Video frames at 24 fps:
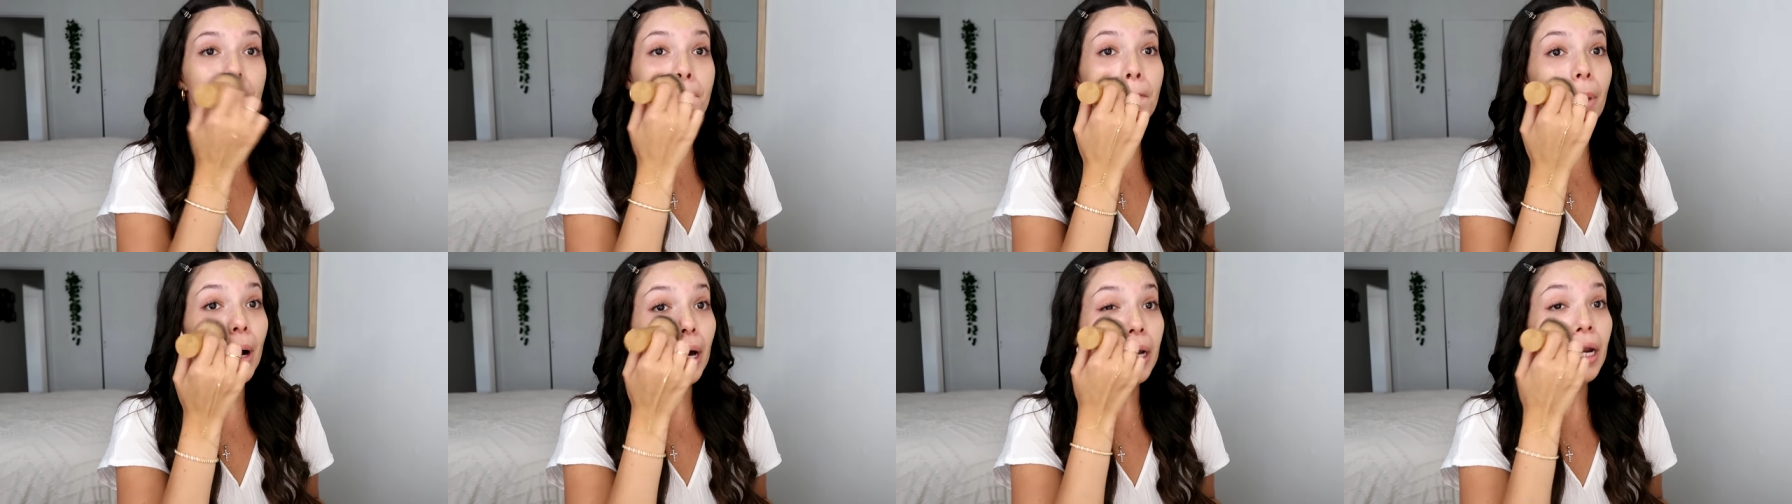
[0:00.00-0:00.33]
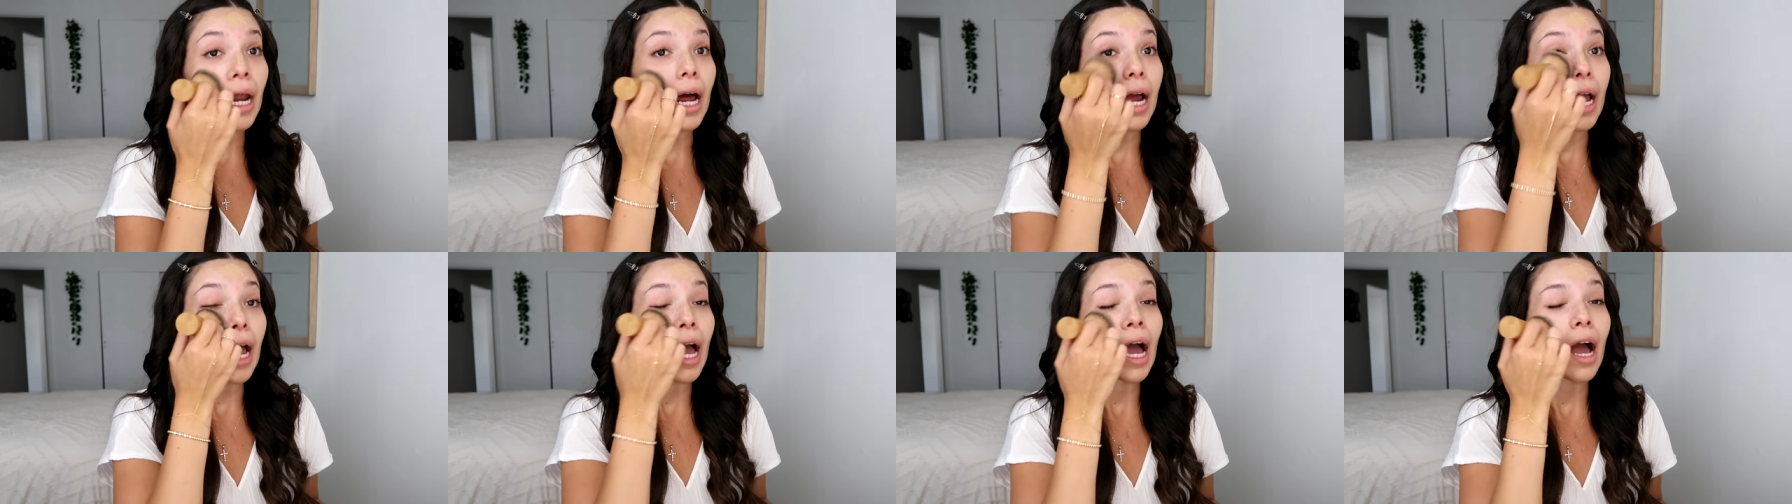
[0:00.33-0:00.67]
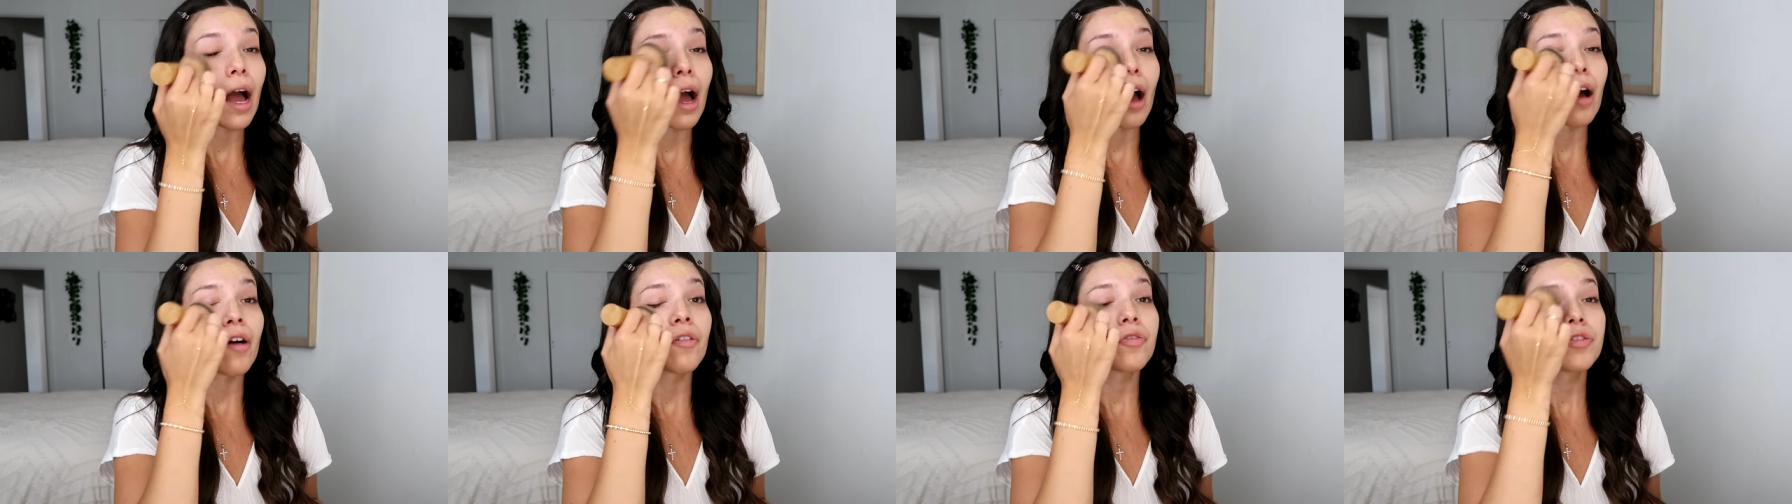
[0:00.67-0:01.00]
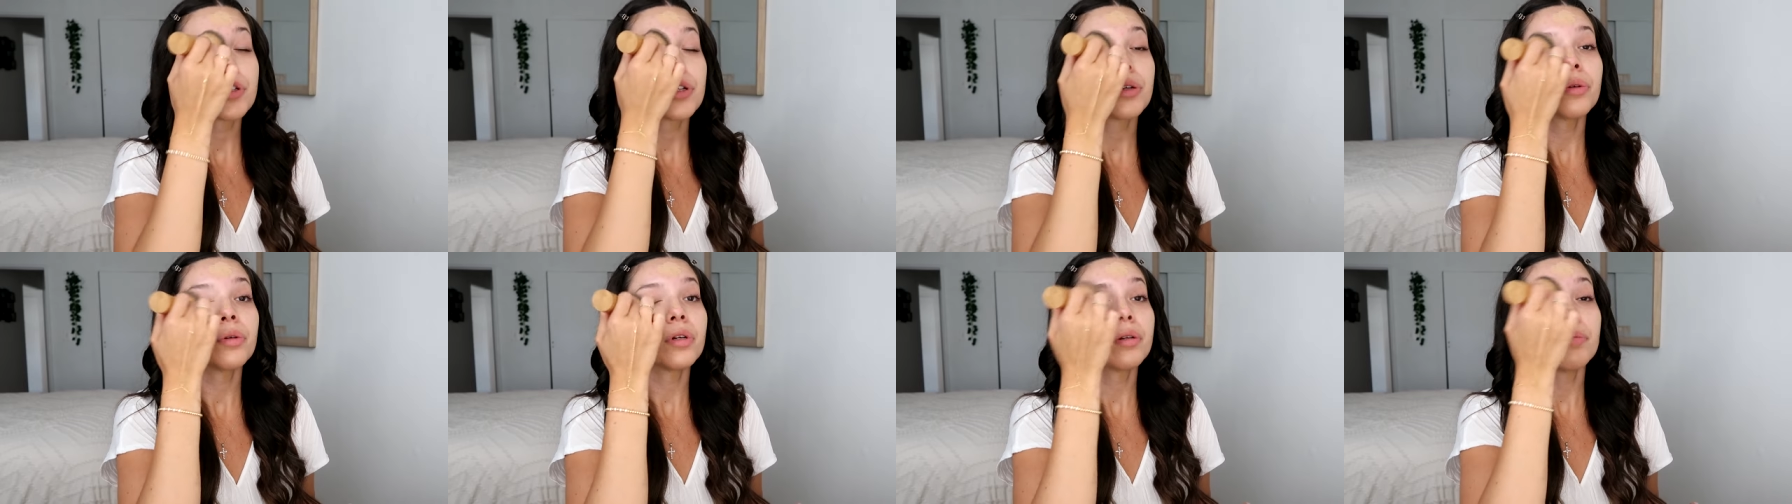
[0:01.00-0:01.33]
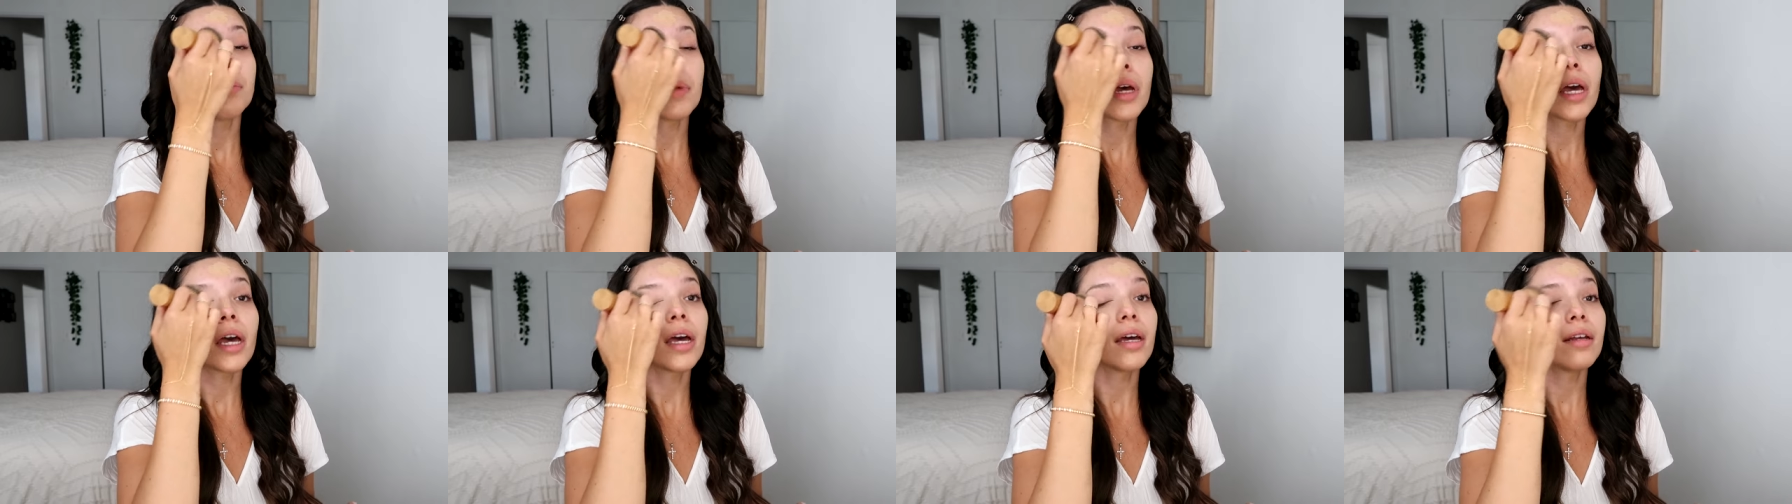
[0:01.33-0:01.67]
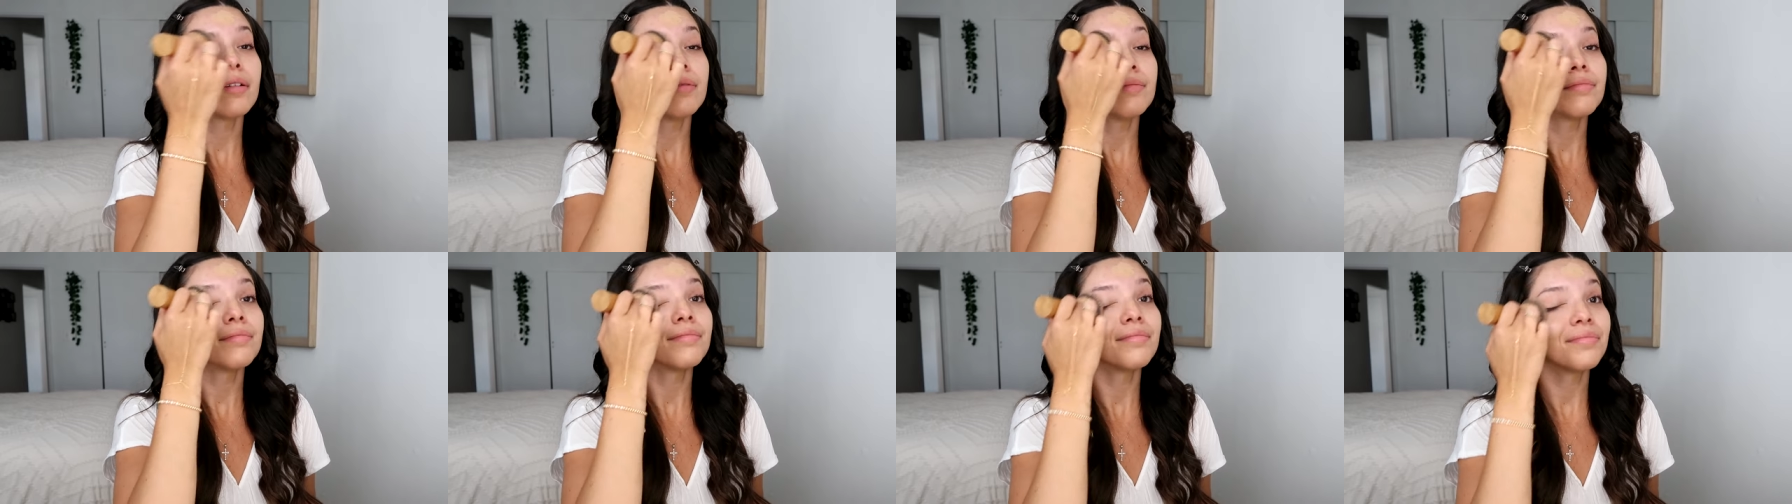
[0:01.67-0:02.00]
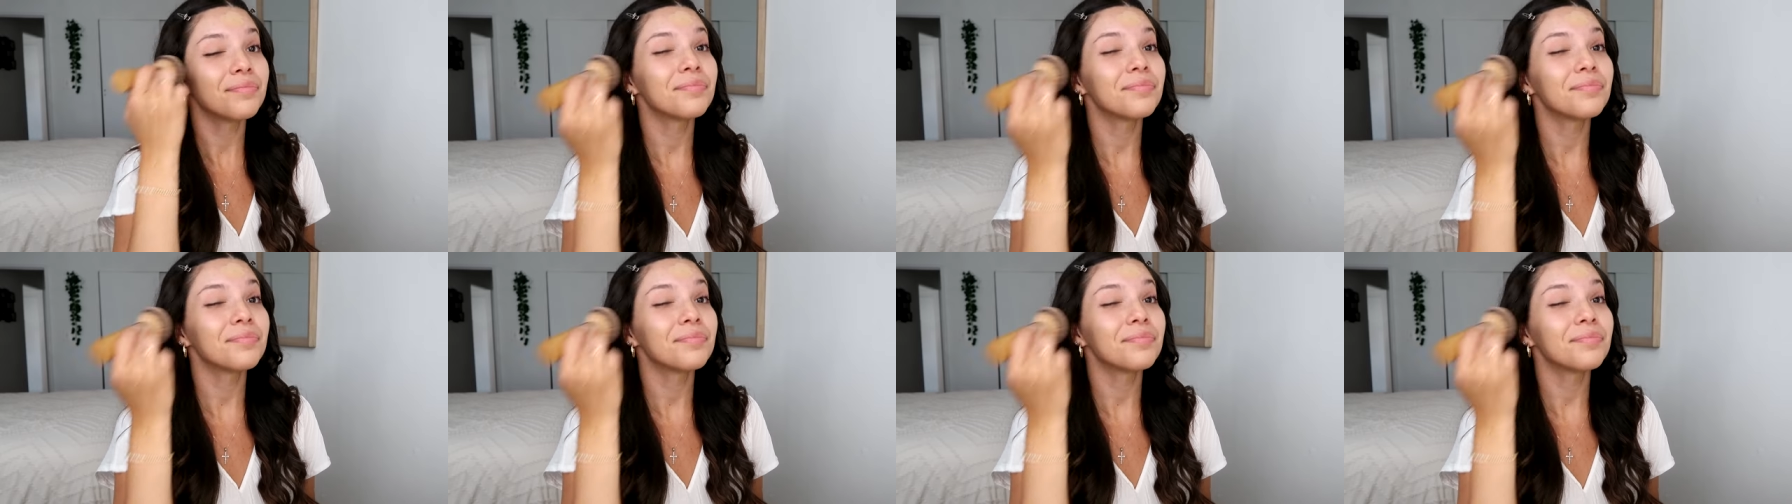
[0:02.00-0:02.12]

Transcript: but I have to admit,